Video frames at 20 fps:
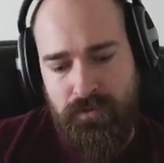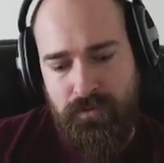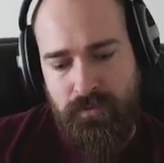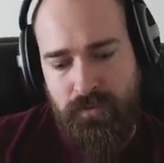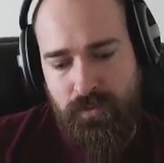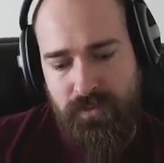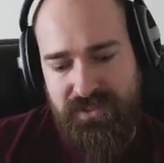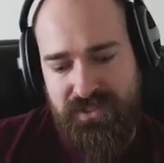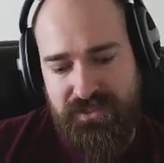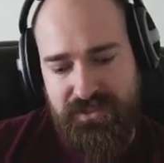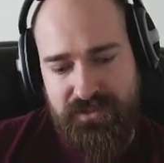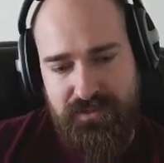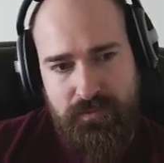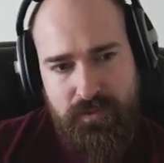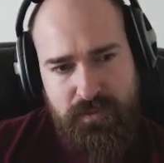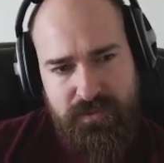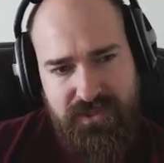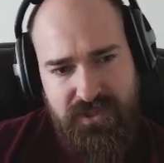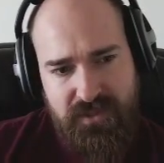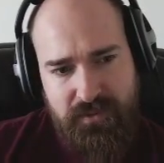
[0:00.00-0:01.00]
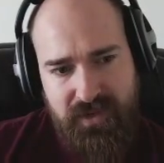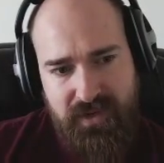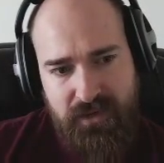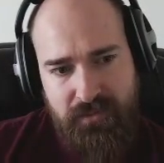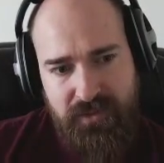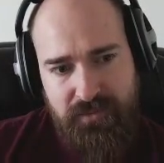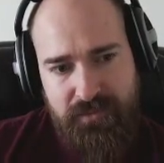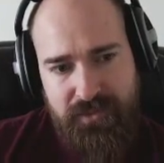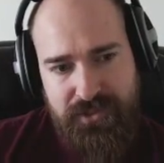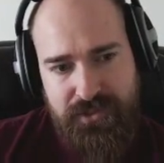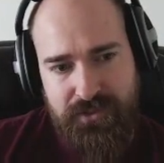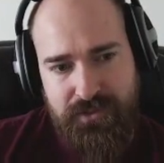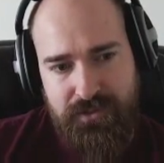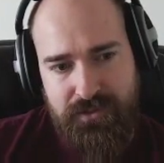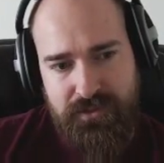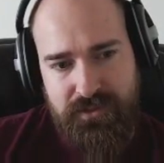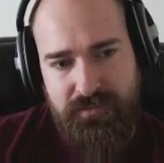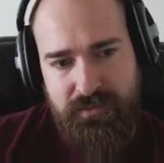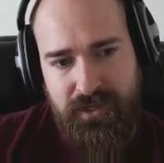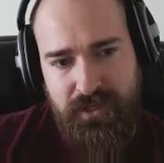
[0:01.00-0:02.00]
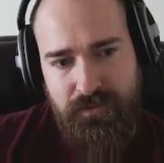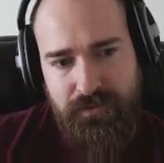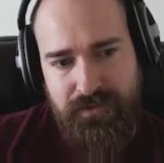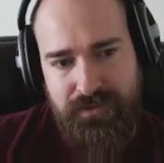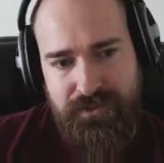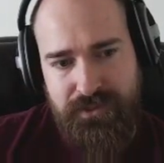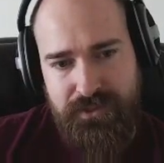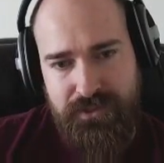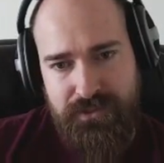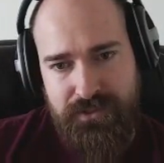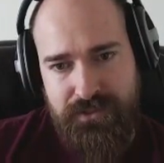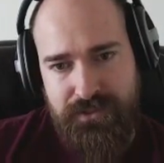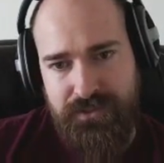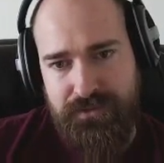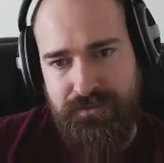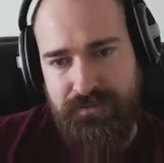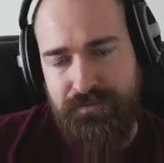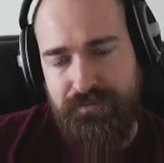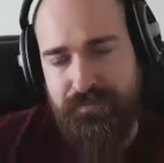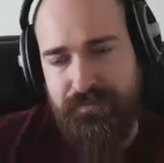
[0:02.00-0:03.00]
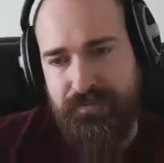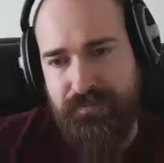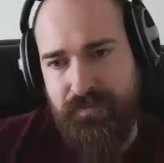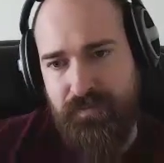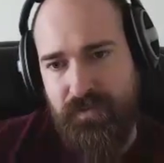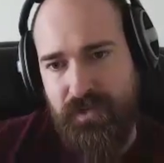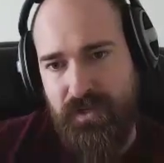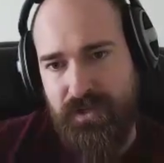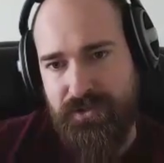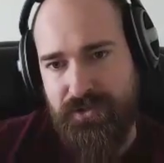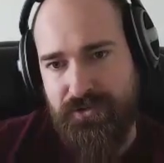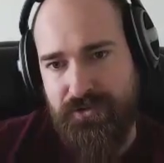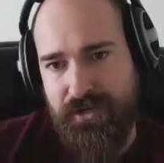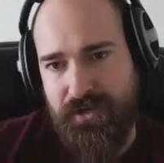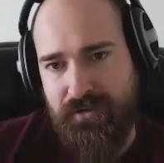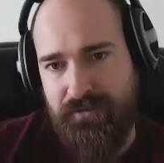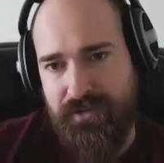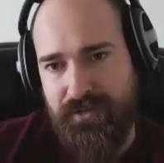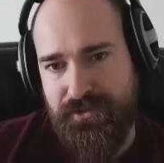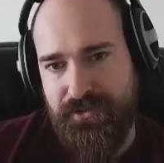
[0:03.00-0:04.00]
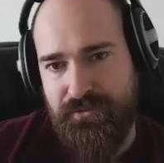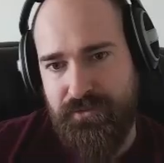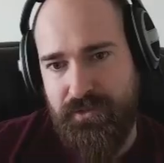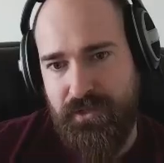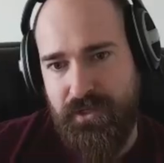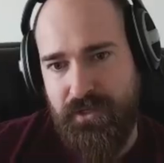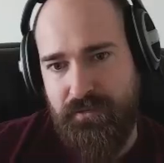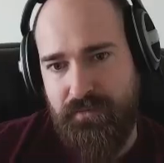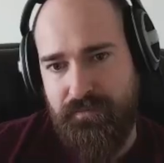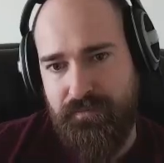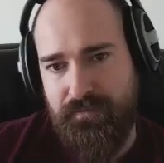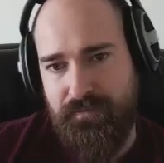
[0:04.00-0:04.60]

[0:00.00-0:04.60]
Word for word: What was else, what was at the bottom of the mission? Expand overseas. I should try to finish doing that.